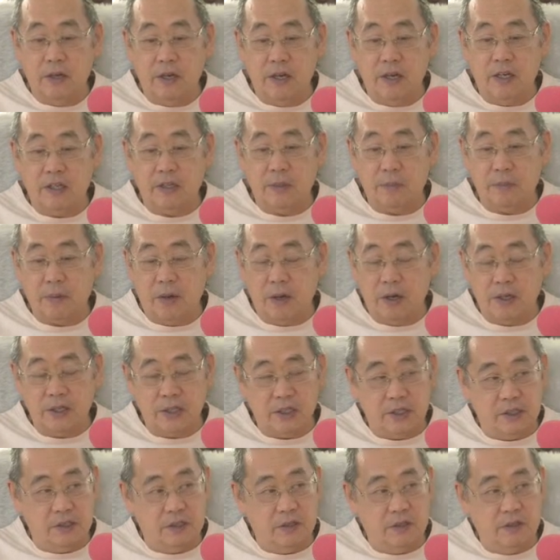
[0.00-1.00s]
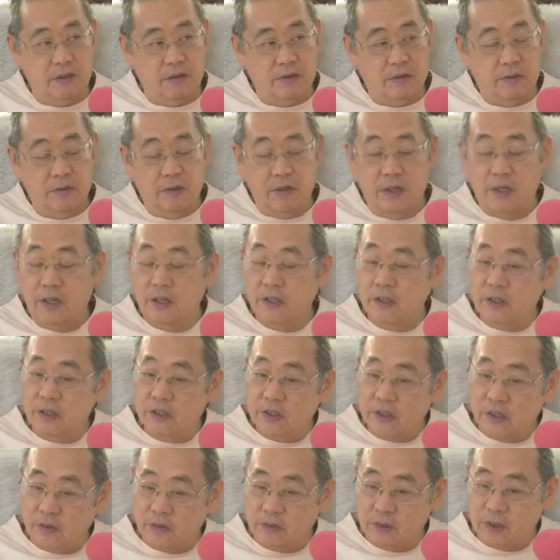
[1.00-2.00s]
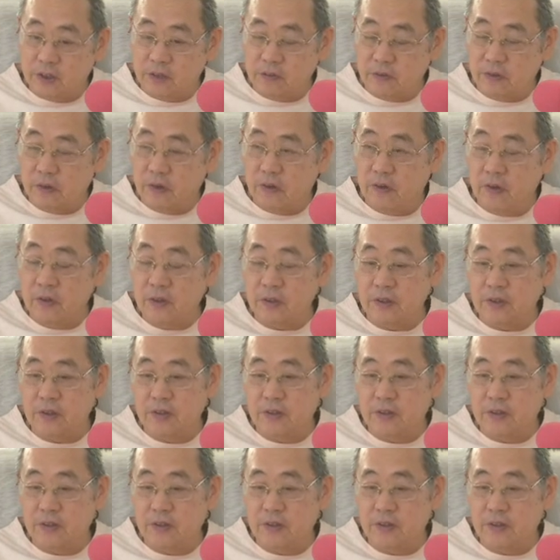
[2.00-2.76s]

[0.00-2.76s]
and the body in the service of the Lord.